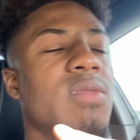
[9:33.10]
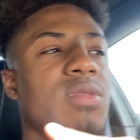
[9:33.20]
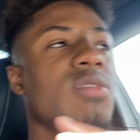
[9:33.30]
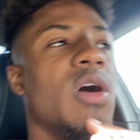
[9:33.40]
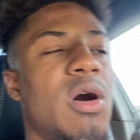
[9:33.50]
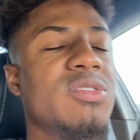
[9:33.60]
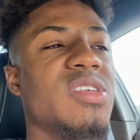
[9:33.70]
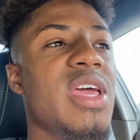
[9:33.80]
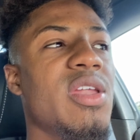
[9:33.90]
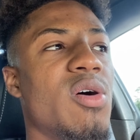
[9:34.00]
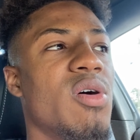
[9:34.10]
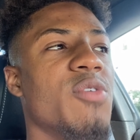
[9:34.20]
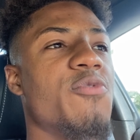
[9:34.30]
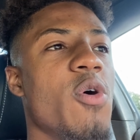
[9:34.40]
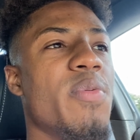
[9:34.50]
the alternator on the
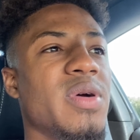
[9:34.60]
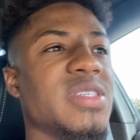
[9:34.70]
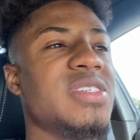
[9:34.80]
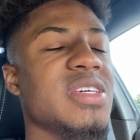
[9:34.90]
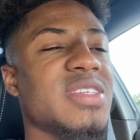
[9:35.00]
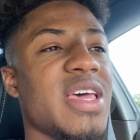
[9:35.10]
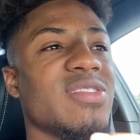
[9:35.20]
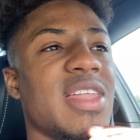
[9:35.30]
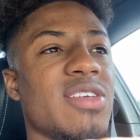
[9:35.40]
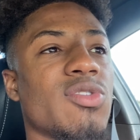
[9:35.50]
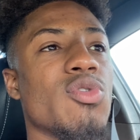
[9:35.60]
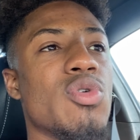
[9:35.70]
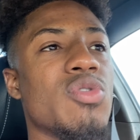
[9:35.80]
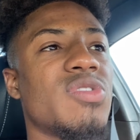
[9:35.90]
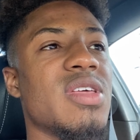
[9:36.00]
4.6 has less
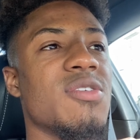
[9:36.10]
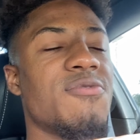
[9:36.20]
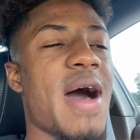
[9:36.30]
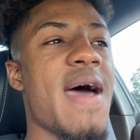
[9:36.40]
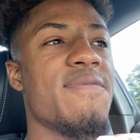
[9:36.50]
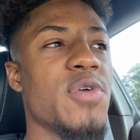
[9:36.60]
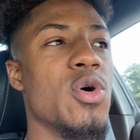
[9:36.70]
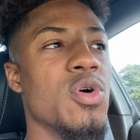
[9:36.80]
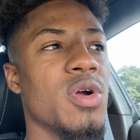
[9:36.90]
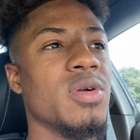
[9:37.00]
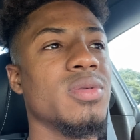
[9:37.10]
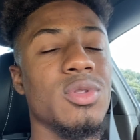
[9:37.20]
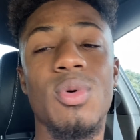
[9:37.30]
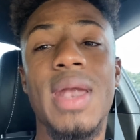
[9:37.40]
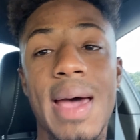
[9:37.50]
grooves than the 5.4,
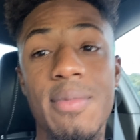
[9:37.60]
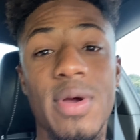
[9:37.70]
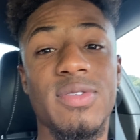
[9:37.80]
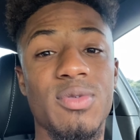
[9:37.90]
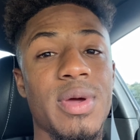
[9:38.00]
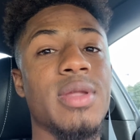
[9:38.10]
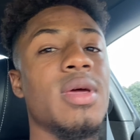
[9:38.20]
the one I'm going with.